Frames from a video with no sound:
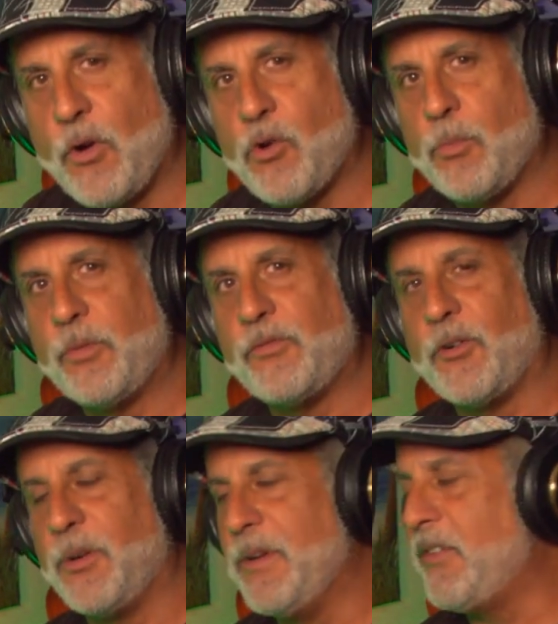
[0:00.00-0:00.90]
vocal
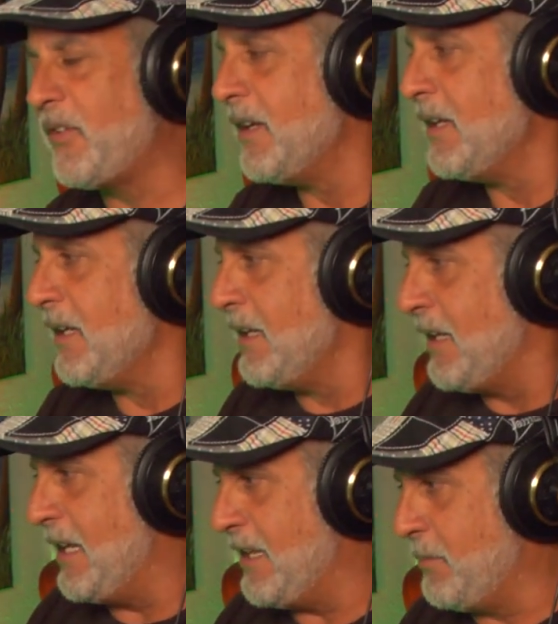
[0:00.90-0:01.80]
performance
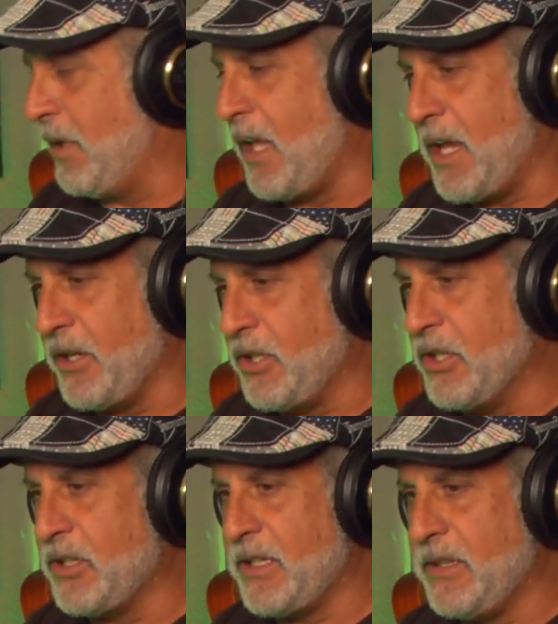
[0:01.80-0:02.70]
and the melodic
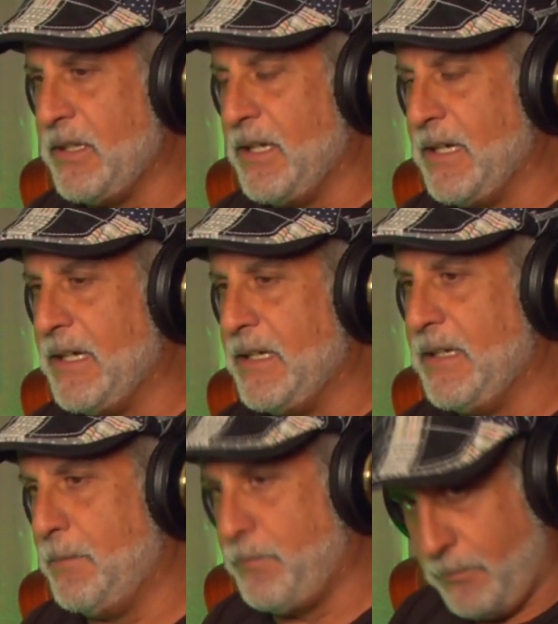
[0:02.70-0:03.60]
hook and uh,
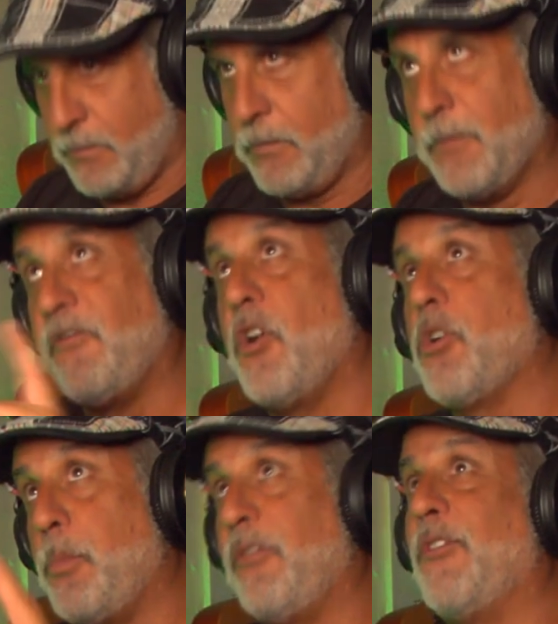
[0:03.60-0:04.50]
the
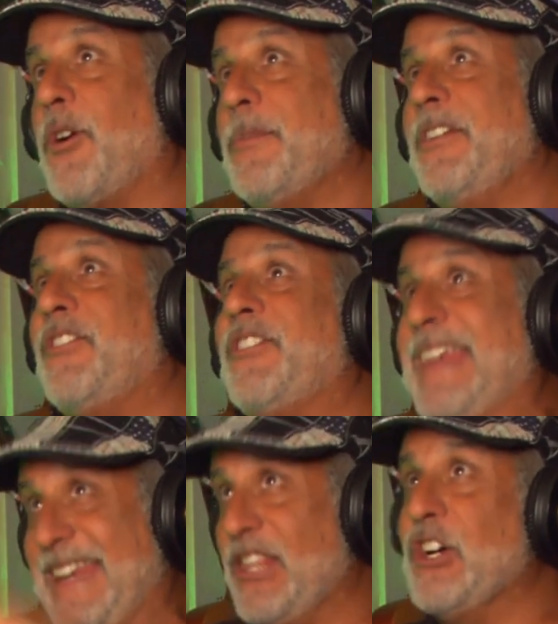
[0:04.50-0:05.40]
vocal performance
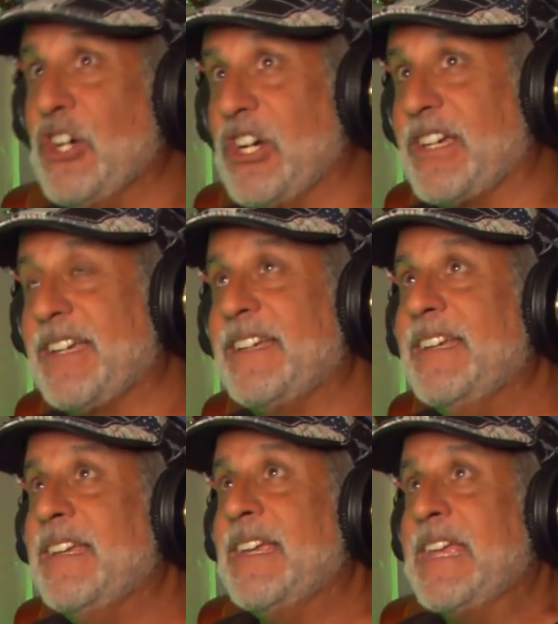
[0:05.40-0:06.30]
in the hook
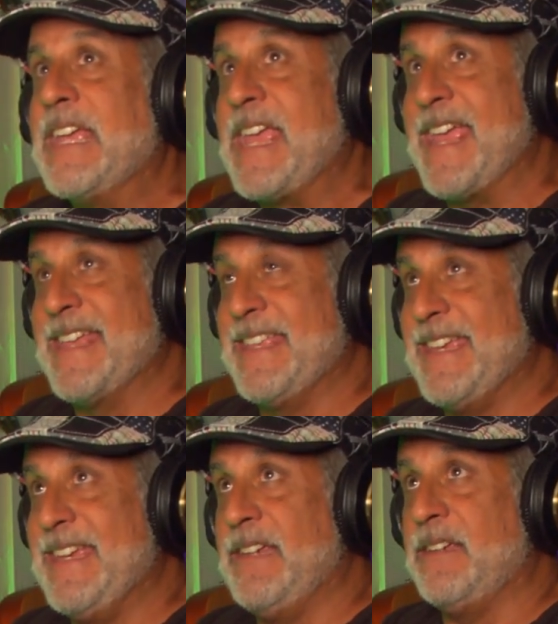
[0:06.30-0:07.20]
and
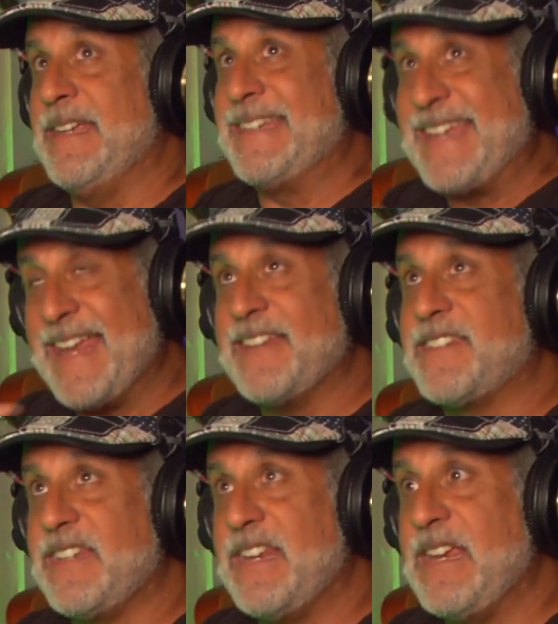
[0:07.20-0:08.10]
the
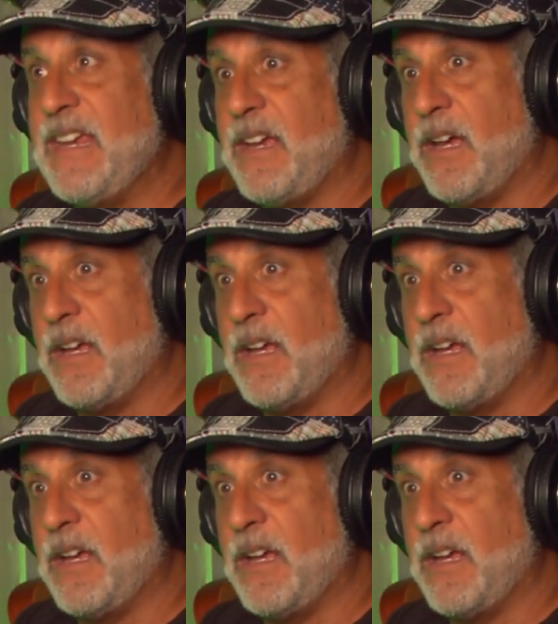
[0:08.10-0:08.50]
intensity